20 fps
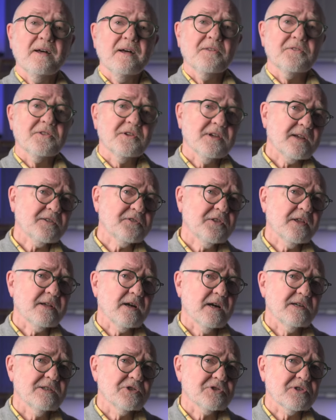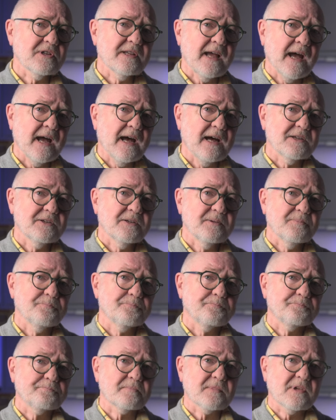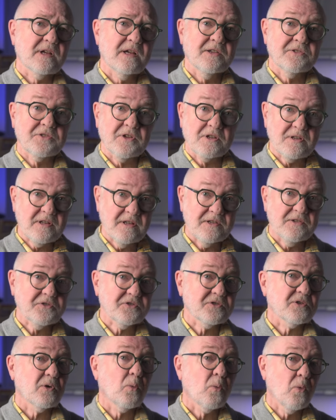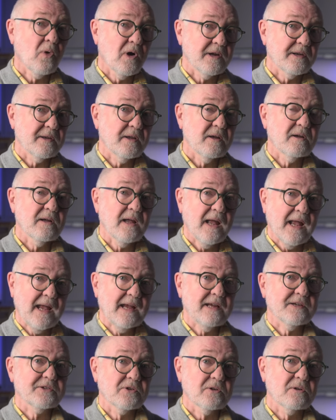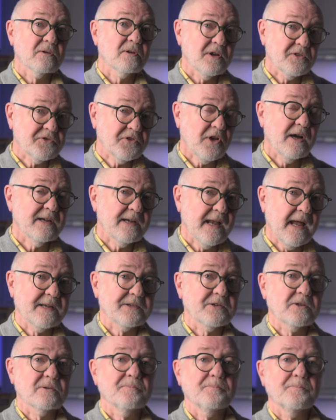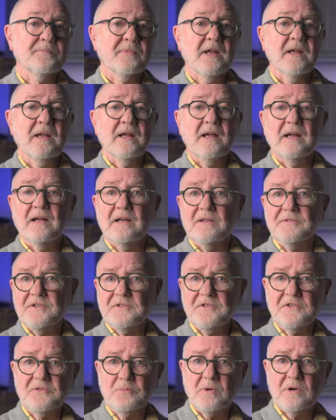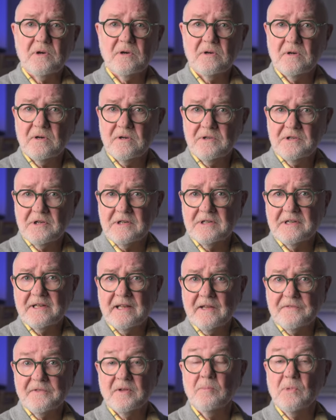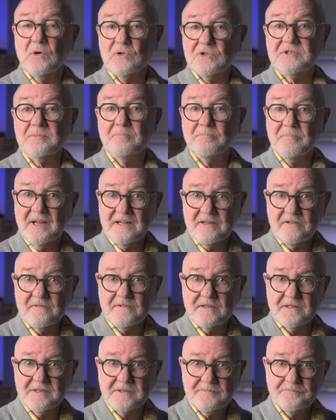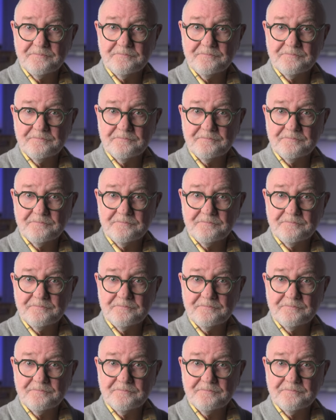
The next thing I usually add is at least one handle, a side handle. And this is where you're going to get the most benefit.